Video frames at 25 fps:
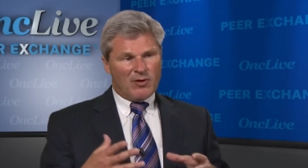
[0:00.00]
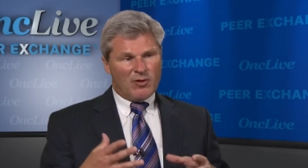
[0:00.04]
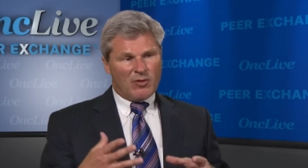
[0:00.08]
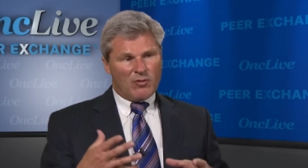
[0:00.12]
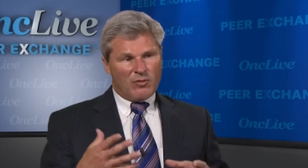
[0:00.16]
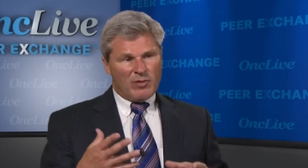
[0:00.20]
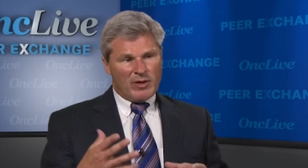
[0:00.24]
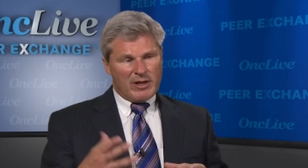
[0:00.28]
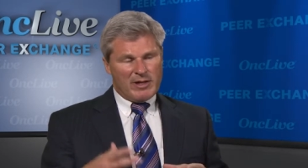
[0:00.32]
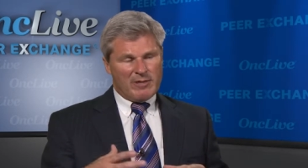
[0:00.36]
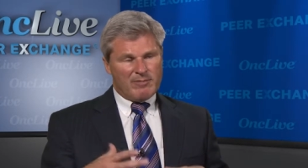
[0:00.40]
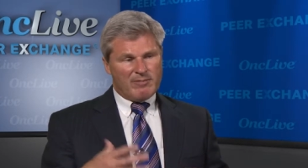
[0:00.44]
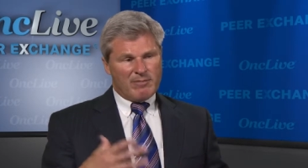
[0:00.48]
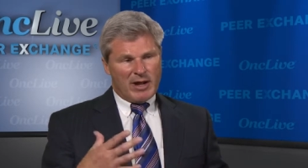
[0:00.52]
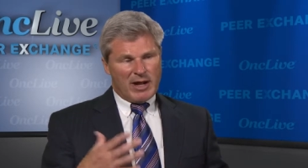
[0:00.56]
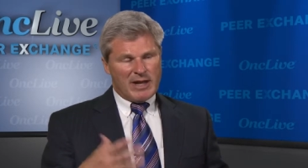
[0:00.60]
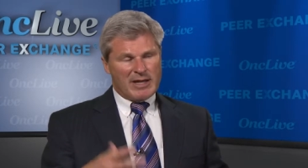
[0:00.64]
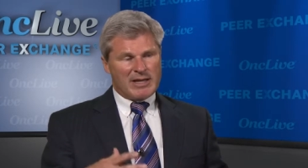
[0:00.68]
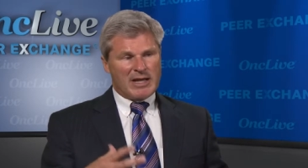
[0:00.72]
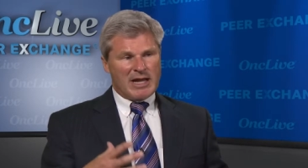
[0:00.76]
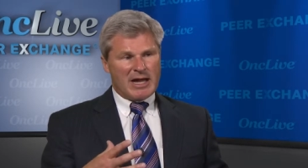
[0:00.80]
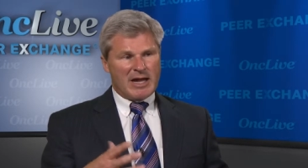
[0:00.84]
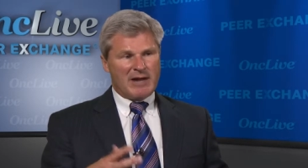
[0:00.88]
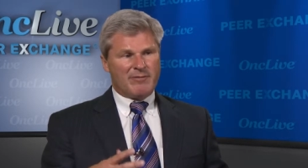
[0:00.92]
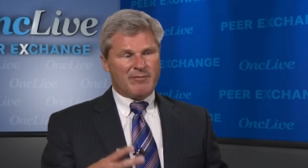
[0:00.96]
we
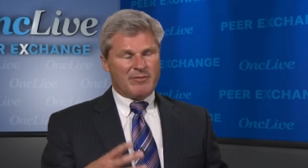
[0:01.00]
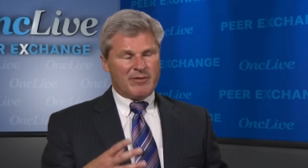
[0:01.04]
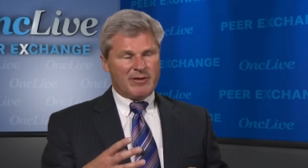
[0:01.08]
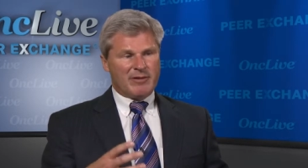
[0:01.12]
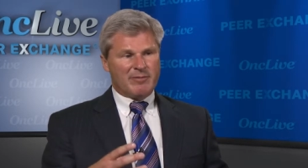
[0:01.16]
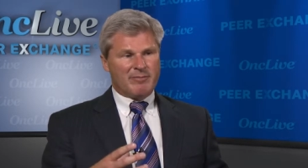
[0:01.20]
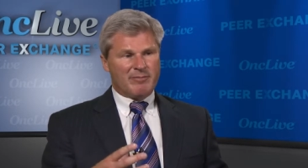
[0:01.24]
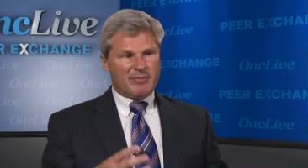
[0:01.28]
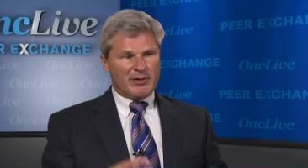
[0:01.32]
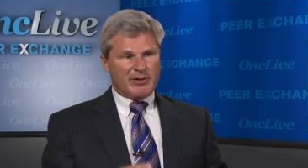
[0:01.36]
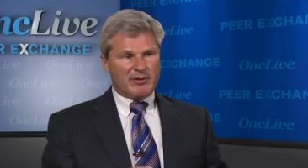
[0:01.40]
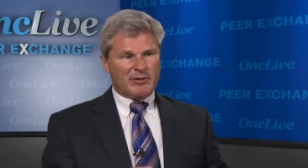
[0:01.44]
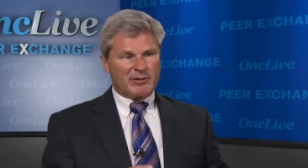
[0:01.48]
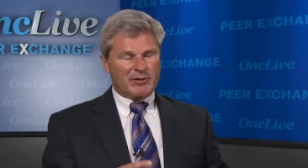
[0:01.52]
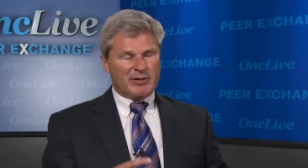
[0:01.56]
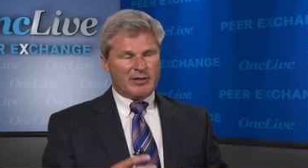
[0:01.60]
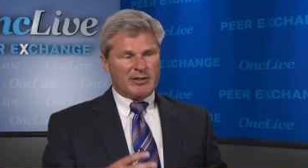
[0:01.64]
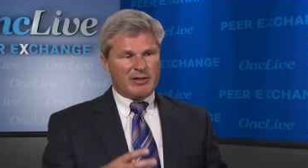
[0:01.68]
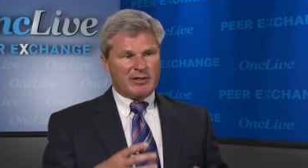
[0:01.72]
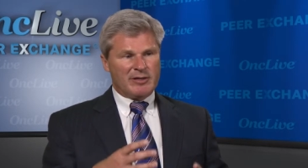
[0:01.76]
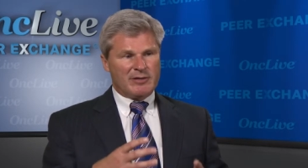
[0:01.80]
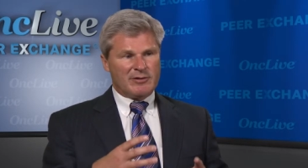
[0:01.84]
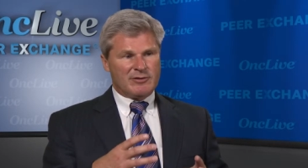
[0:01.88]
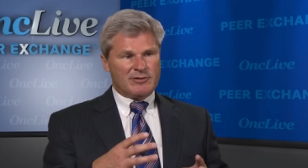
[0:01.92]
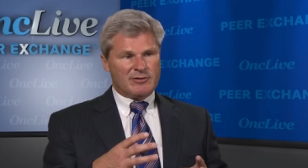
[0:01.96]
might have the
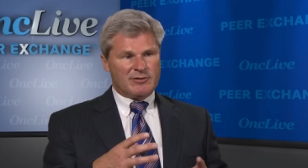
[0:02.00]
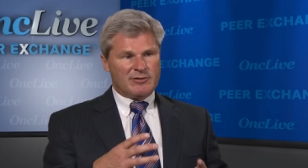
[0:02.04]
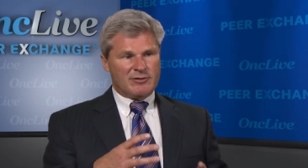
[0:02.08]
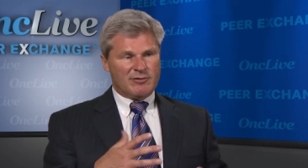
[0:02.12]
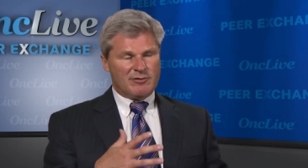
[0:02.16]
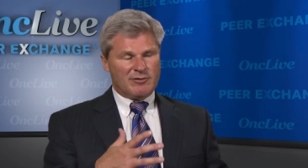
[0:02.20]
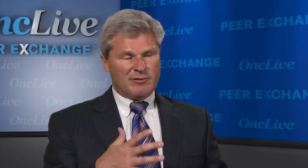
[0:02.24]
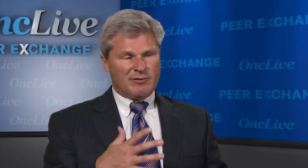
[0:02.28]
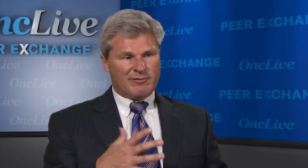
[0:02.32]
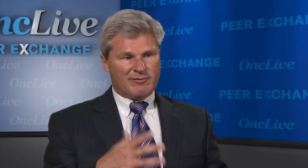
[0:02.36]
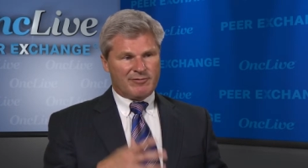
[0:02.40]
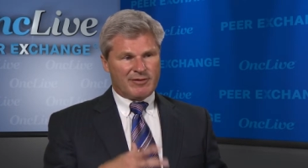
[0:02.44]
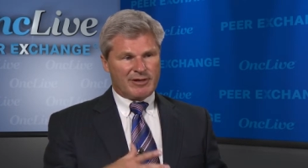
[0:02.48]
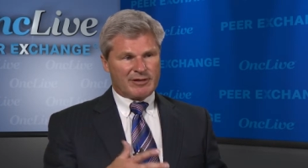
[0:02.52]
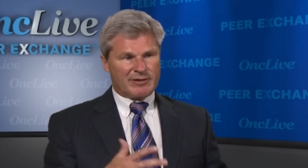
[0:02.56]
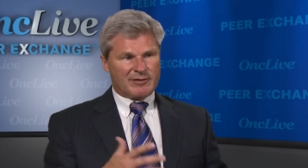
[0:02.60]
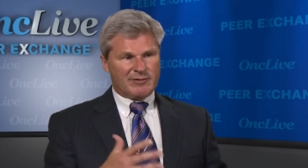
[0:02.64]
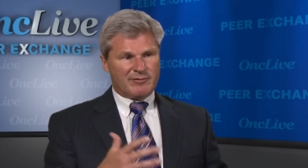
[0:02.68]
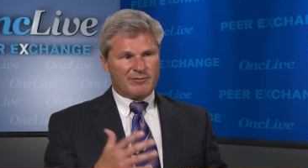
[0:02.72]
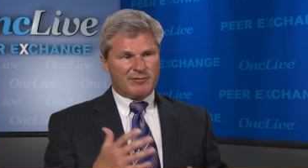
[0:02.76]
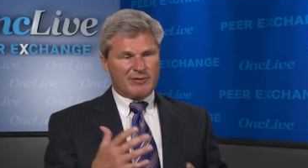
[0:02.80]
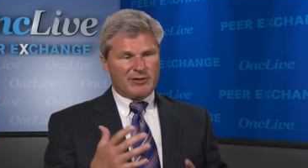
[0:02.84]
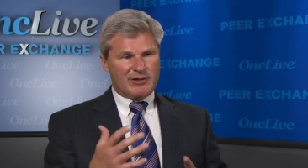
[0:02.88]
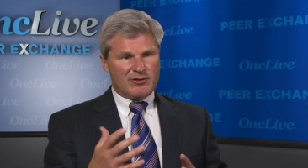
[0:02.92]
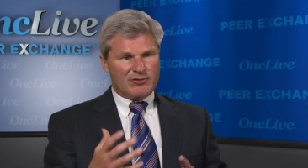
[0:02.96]
ability to
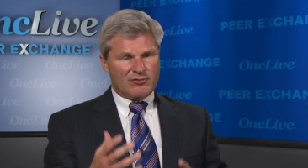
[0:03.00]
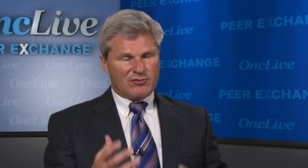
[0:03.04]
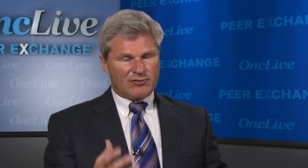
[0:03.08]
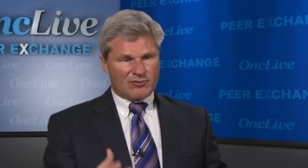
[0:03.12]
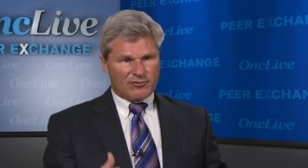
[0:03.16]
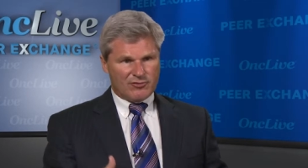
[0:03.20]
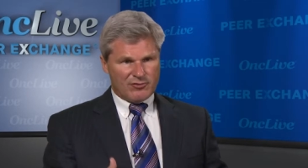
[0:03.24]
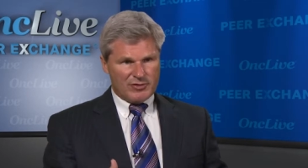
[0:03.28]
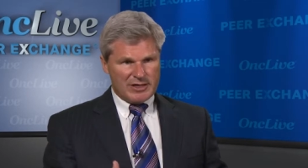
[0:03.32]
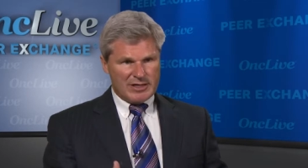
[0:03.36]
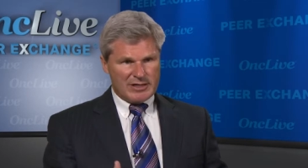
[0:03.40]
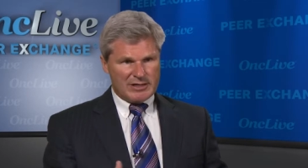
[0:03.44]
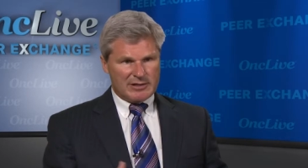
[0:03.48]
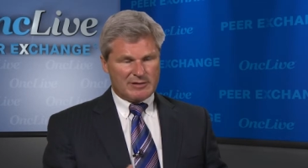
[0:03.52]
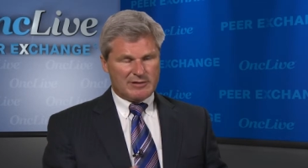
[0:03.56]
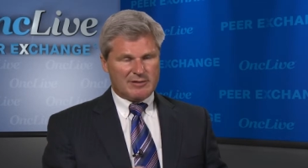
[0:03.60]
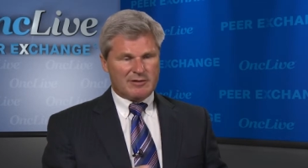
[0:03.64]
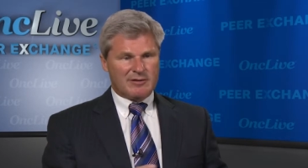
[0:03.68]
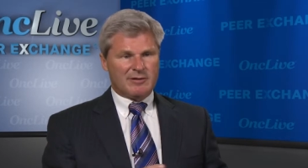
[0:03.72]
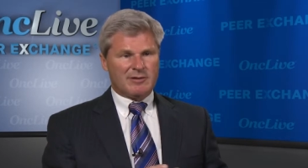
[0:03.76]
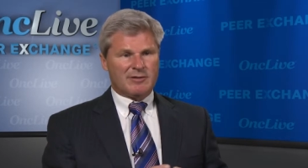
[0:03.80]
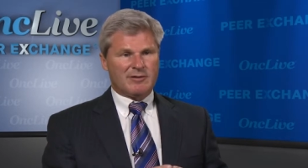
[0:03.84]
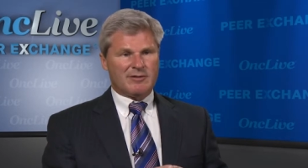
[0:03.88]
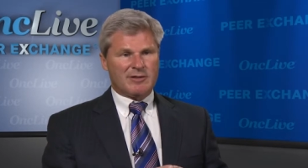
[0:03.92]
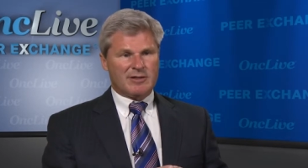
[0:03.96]
effectively treat
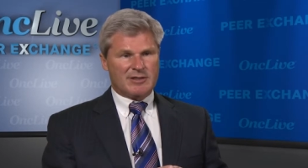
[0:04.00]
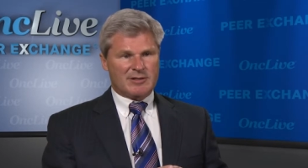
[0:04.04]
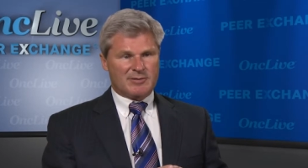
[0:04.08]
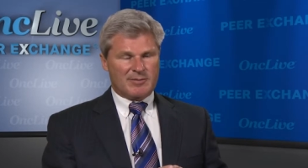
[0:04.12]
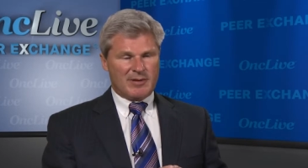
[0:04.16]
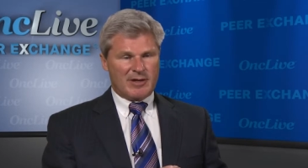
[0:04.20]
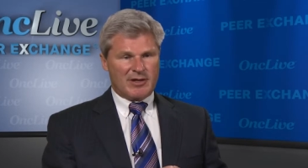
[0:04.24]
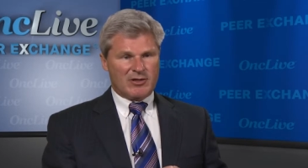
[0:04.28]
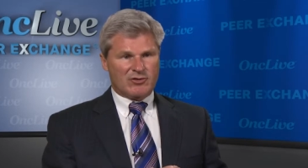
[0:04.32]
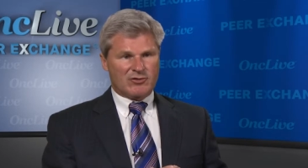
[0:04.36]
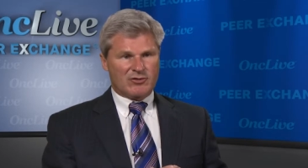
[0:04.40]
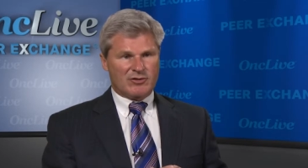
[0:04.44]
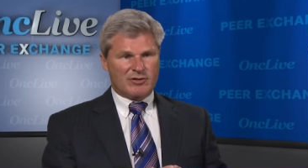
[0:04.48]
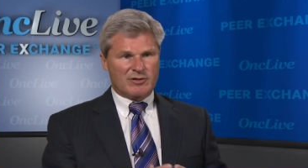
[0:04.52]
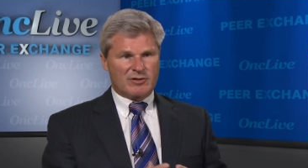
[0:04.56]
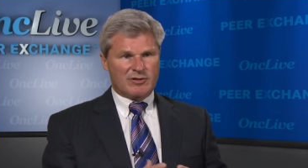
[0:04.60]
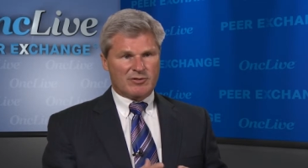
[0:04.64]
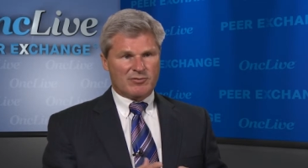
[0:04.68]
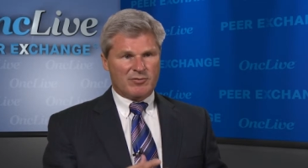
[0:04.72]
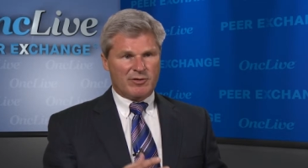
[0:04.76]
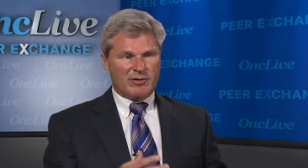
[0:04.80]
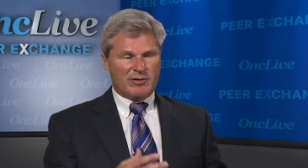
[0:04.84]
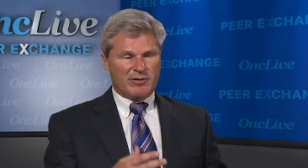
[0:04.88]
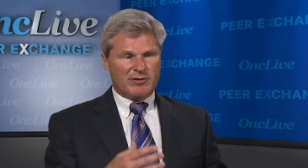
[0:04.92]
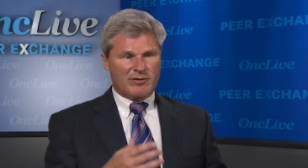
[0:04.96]
these
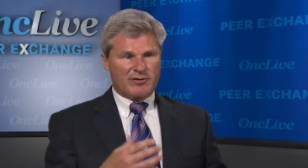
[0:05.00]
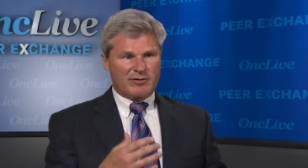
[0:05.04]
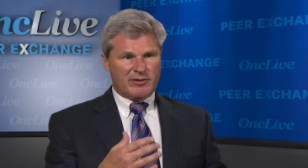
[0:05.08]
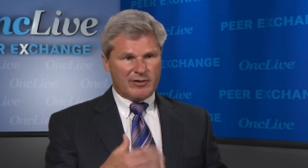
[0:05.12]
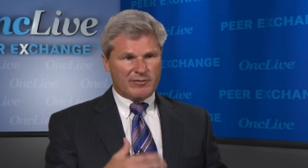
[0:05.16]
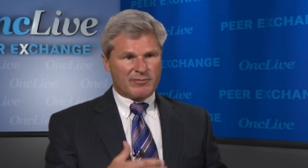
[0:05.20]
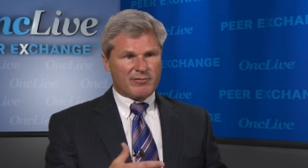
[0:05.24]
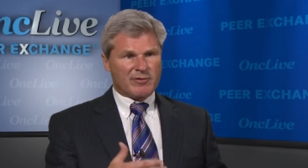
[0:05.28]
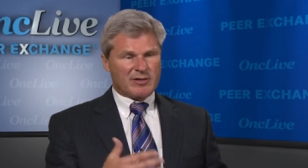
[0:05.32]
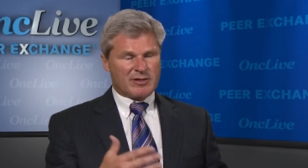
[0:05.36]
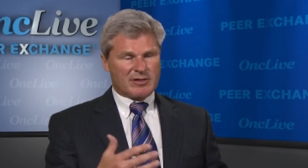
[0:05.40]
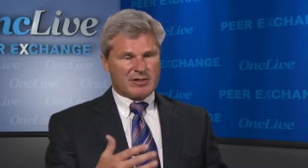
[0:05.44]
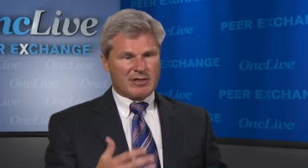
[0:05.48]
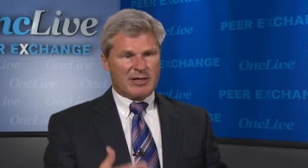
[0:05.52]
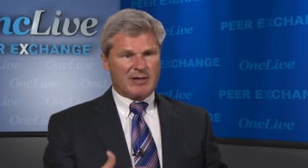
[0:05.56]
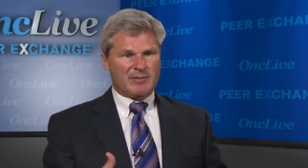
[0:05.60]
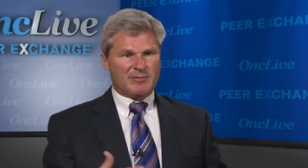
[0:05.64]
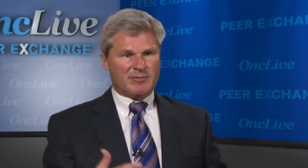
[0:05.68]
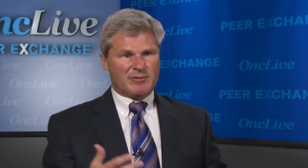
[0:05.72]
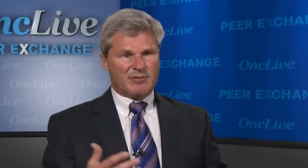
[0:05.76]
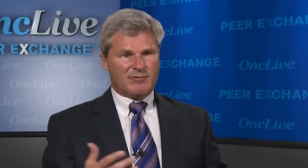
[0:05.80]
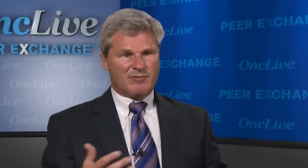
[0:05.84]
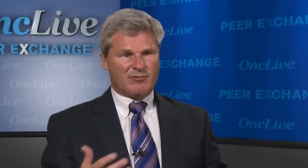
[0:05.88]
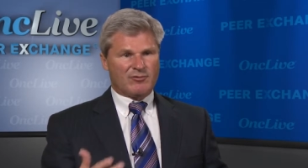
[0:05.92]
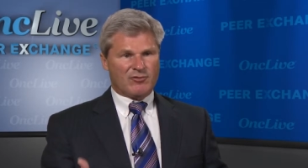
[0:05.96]
patients with different
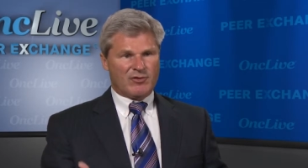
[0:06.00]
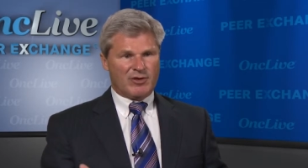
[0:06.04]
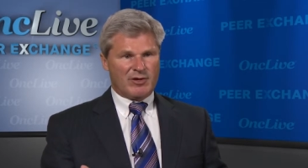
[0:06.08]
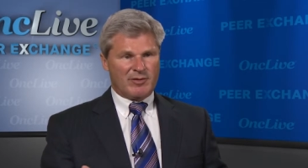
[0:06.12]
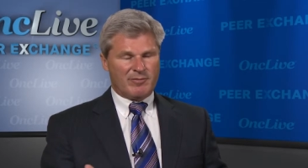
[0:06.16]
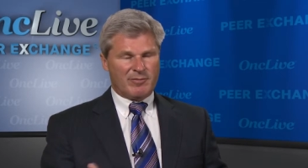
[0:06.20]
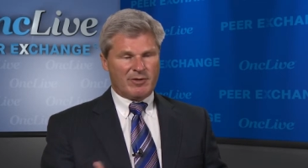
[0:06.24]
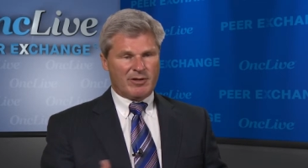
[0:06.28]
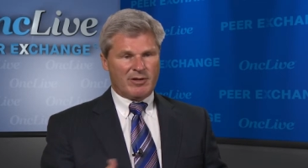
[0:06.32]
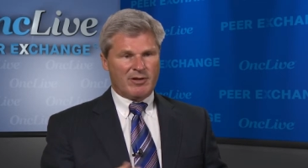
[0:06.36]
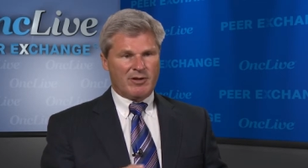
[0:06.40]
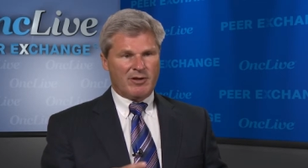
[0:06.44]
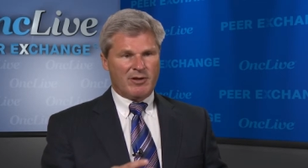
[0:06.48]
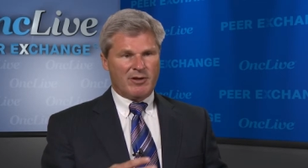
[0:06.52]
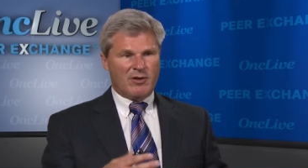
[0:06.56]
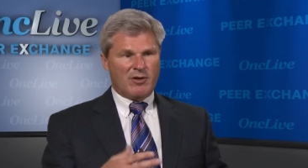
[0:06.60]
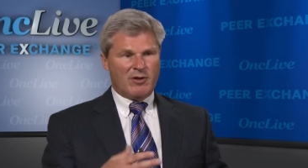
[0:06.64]
types of treatment